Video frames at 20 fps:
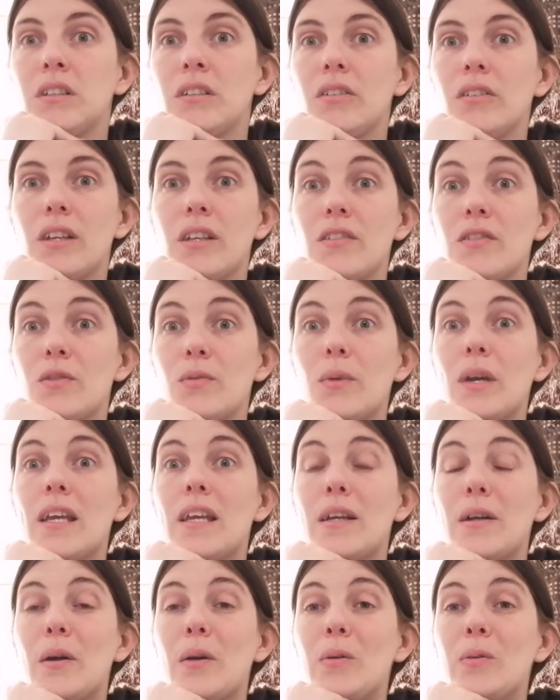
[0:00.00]
That's the
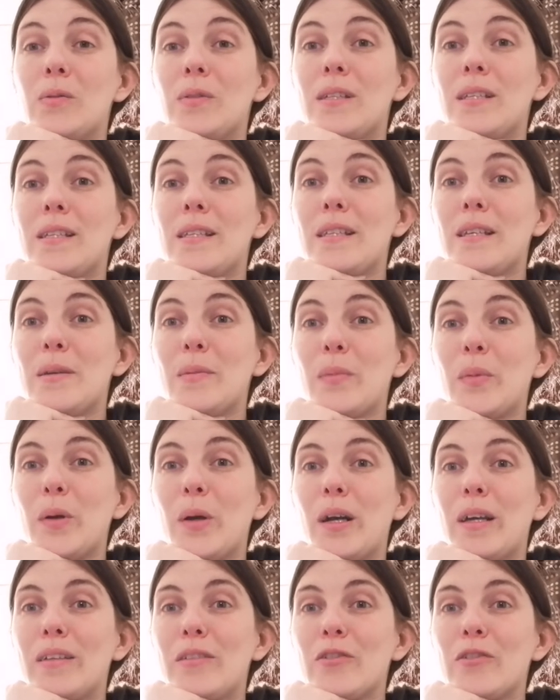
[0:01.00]
way it goes, isn't it?
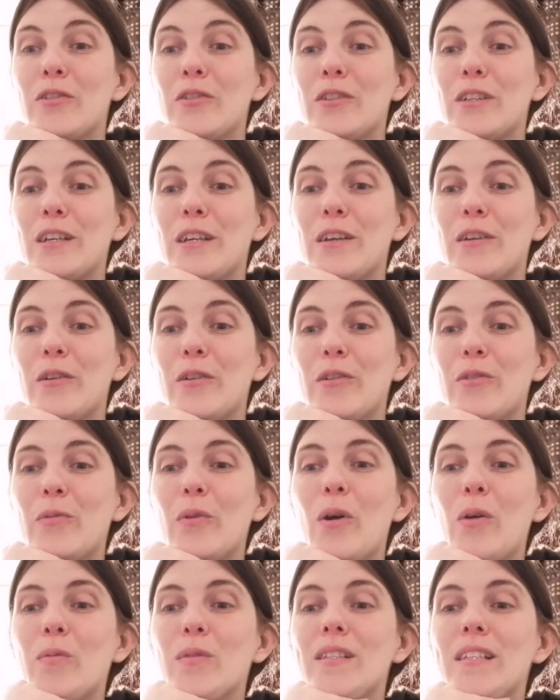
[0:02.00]
But
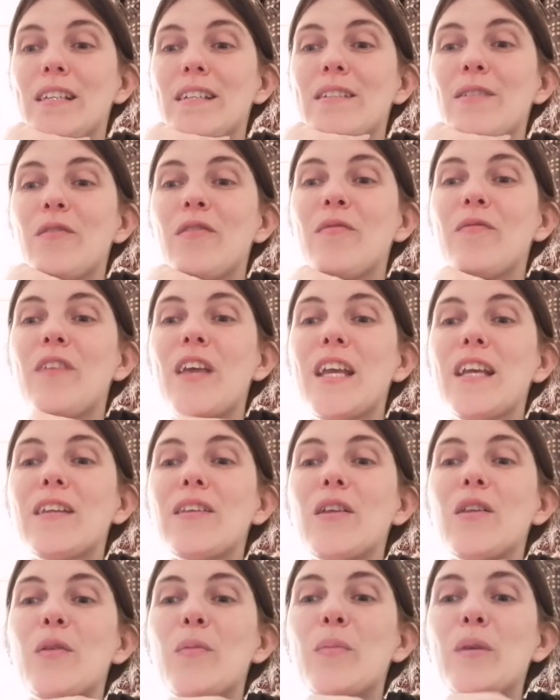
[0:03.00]
you always like to
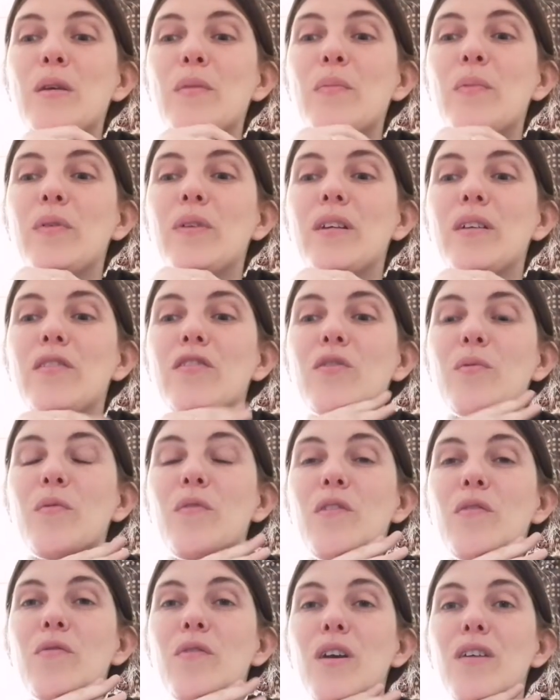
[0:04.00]
think that the people in some of
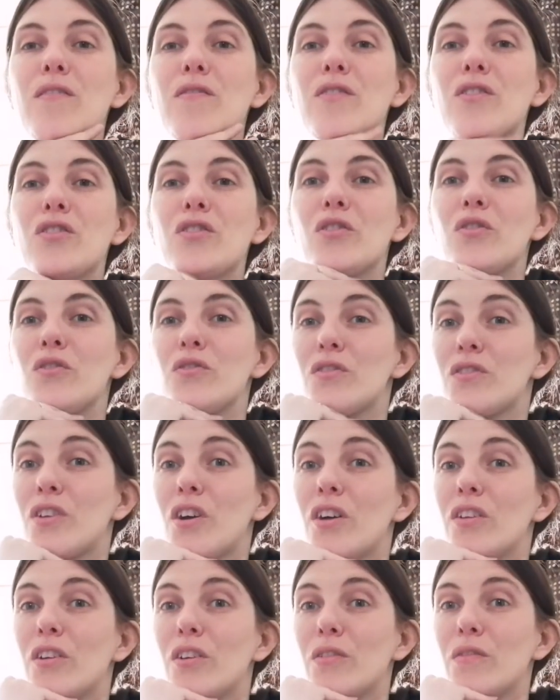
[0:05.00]
your favourite shows
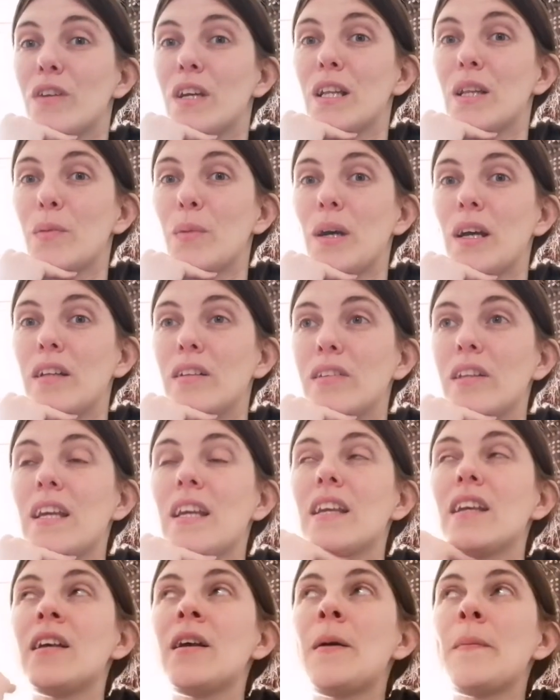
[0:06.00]
got along really well.
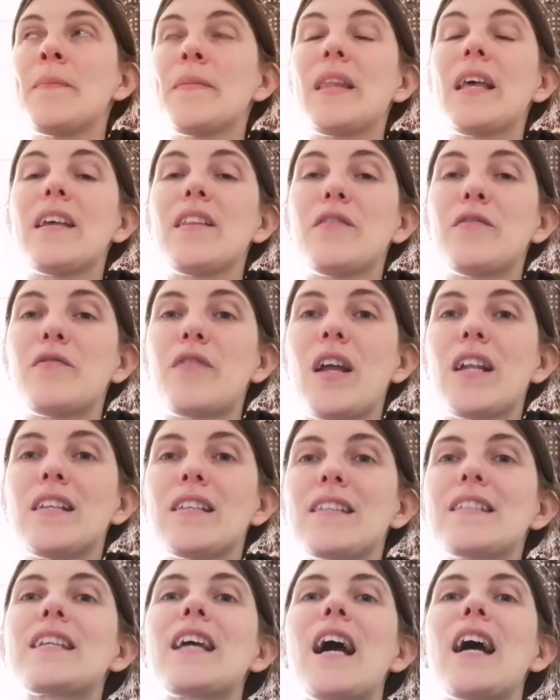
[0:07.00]
Like the
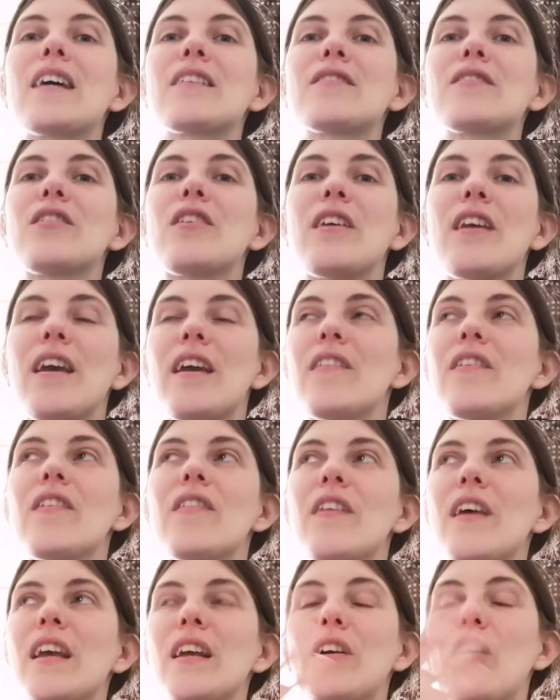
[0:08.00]
Friends cast, you hear
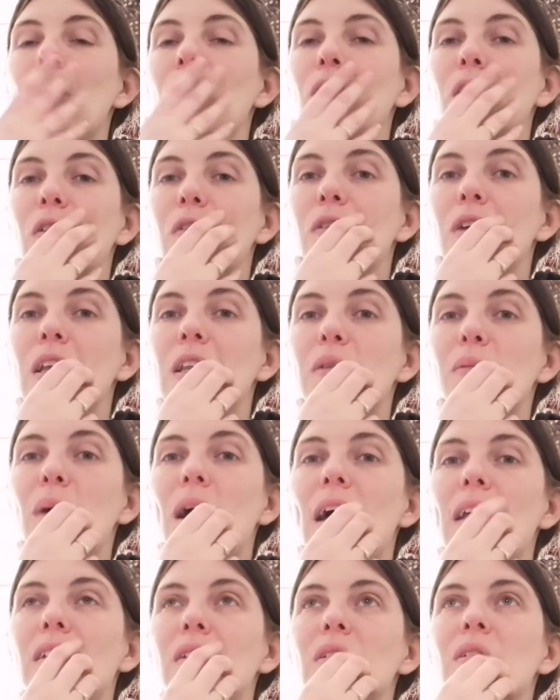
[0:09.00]
that they got along really
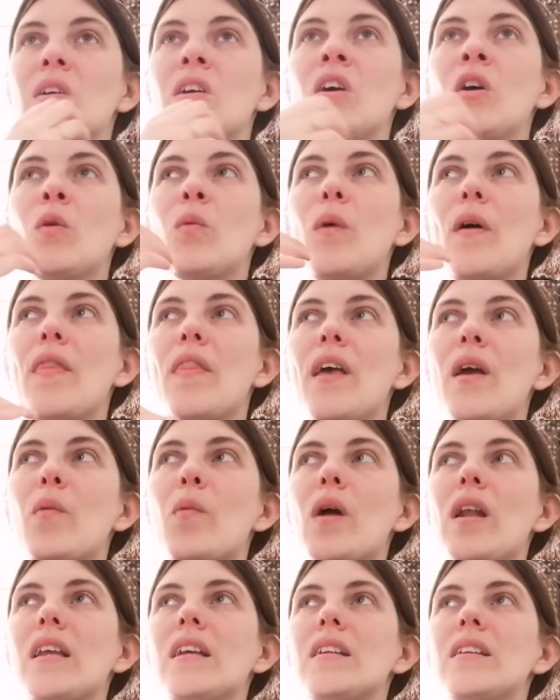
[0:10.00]
well, and when they
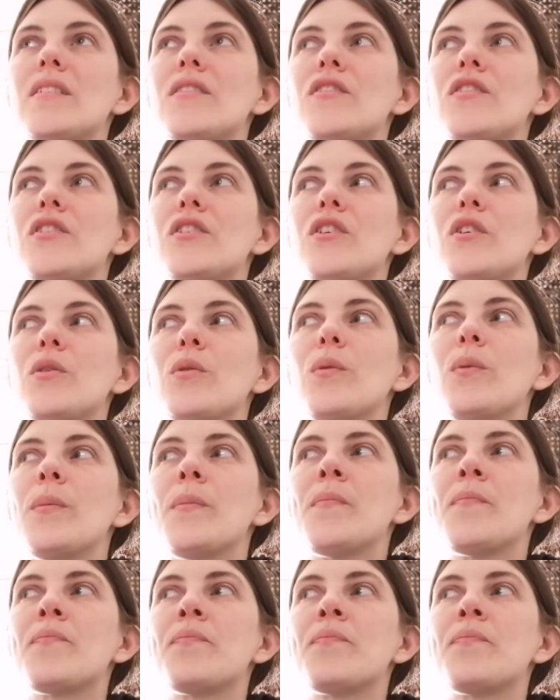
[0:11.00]
went into